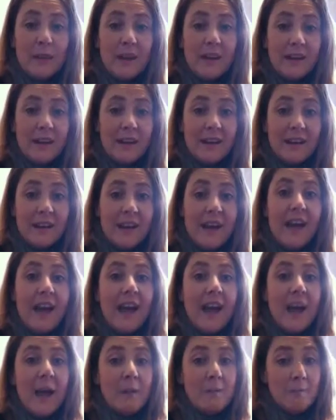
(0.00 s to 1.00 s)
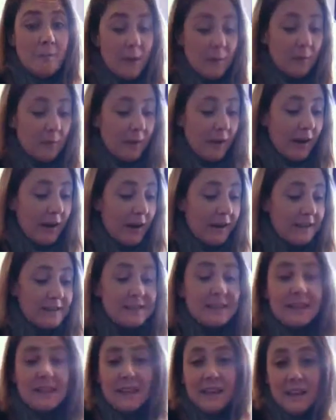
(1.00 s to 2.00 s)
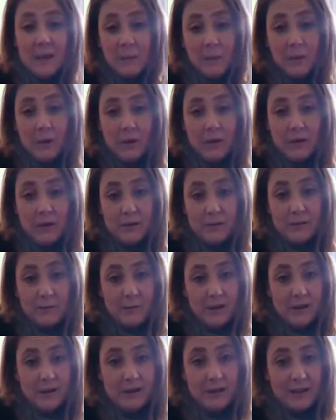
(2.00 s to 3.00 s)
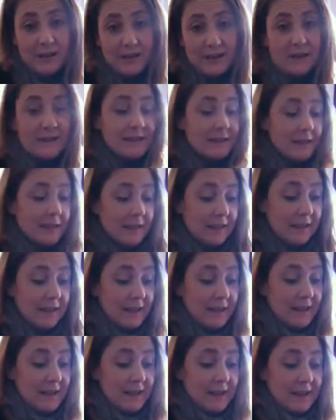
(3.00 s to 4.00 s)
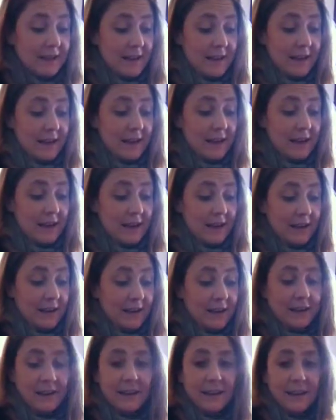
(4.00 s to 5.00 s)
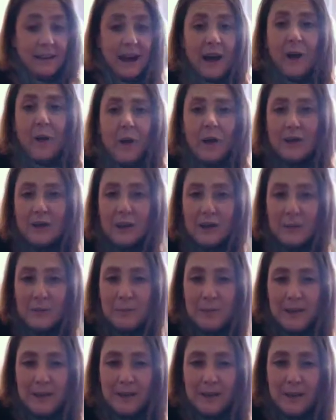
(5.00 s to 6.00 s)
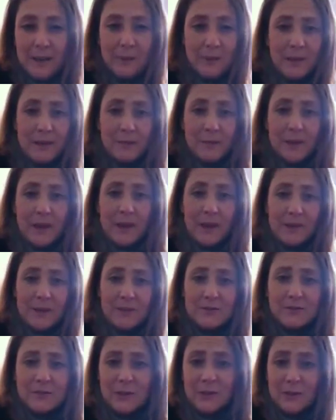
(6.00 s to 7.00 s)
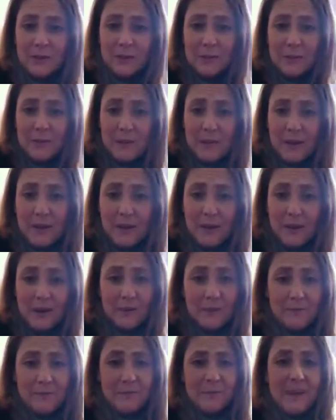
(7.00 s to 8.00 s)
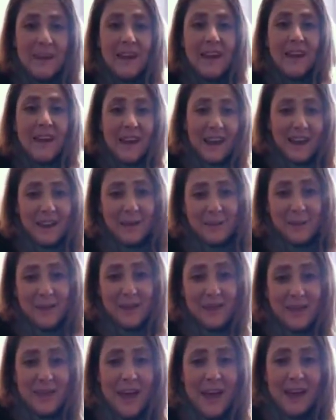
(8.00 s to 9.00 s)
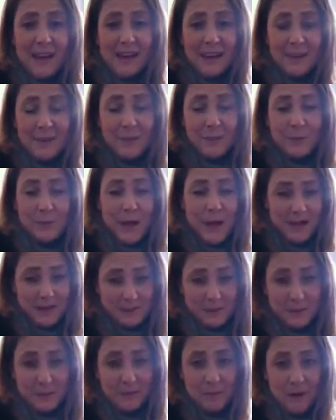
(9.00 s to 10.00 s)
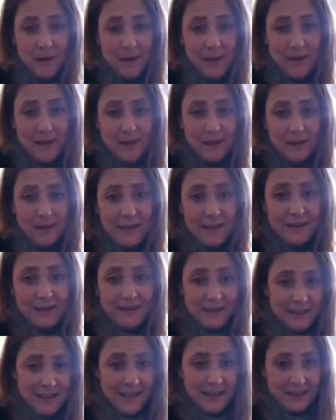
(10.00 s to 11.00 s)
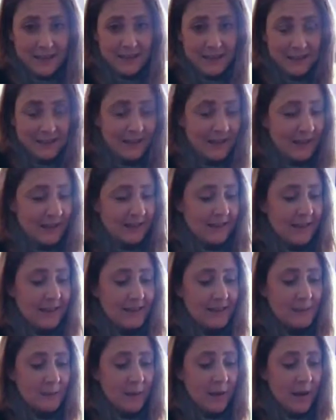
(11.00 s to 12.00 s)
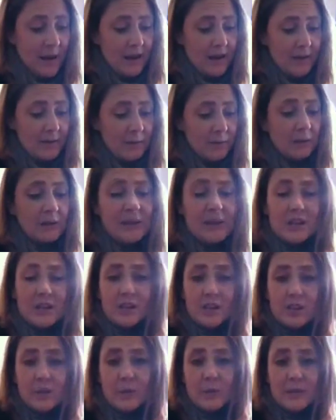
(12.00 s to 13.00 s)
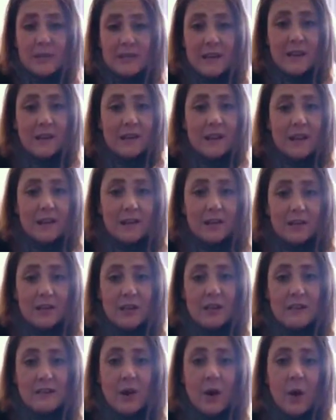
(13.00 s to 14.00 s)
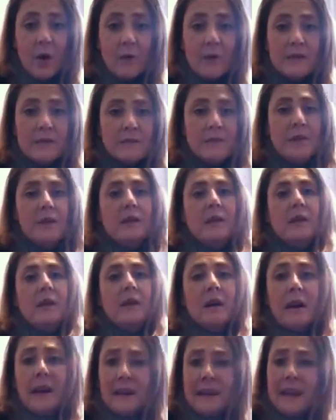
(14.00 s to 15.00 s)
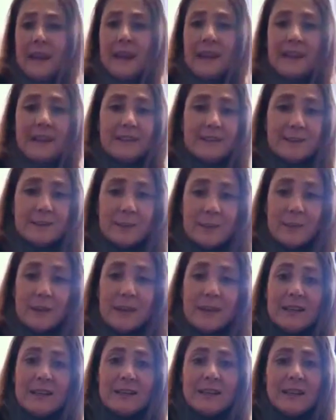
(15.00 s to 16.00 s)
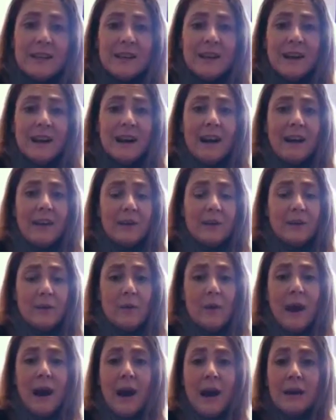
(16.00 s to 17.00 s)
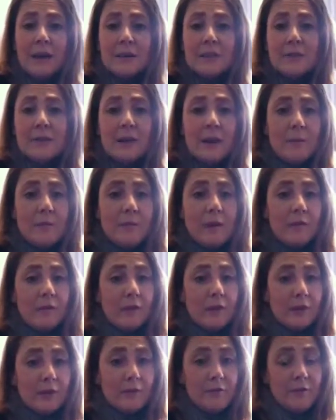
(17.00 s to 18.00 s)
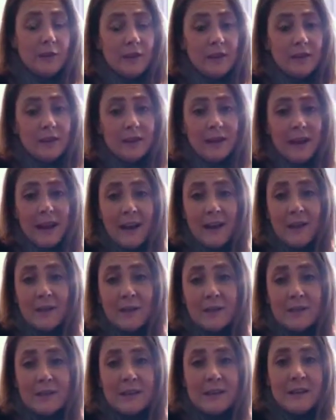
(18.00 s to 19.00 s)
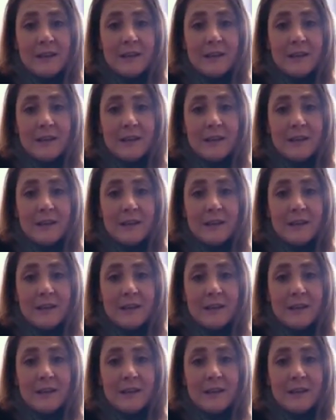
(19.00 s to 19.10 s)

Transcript: that night and memorize the keyboard because how hard could it be? I played piano, so it couldn't be that hard. Anyway, that has been my extent. That's my relationship with technology has always been, oh, I can't do it. I don't know how to do it. I'm never going to figure it out.